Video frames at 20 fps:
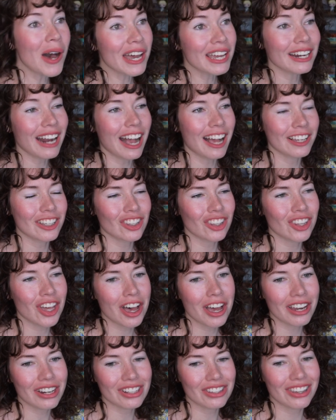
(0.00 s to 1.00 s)
but I
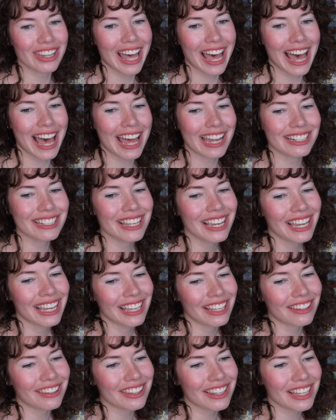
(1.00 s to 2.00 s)
thought that
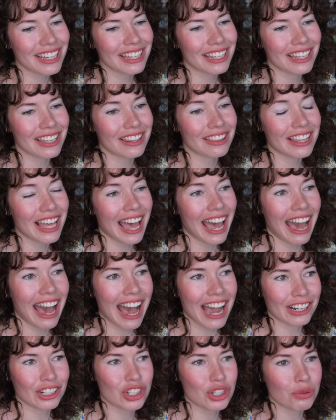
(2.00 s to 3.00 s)
the
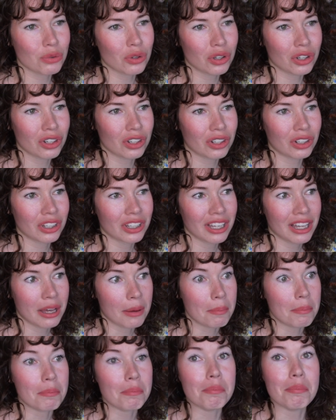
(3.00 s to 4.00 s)
actual
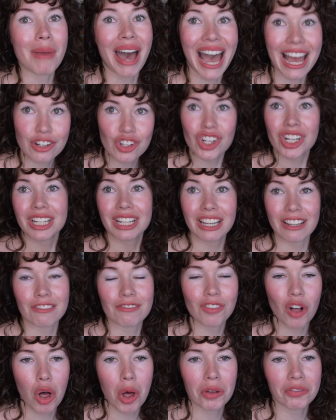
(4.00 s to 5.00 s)
magic
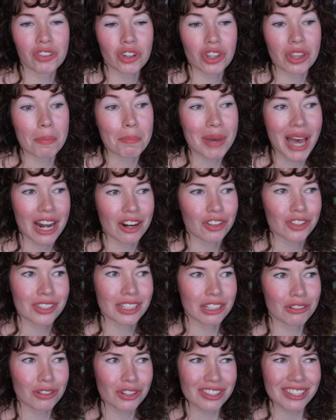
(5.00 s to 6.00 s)
involved for the battle
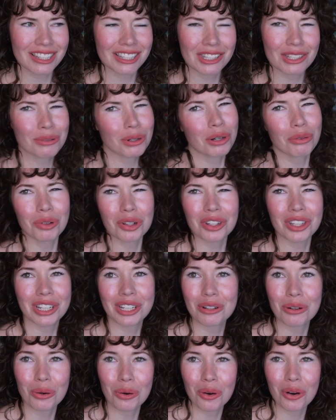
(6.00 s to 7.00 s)
sequences were
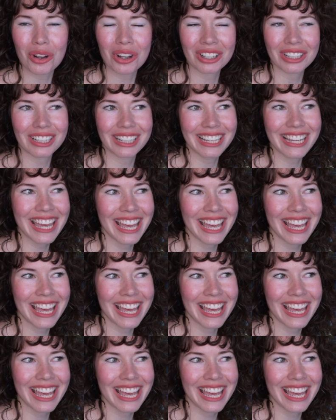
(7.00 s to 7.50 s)
really cool,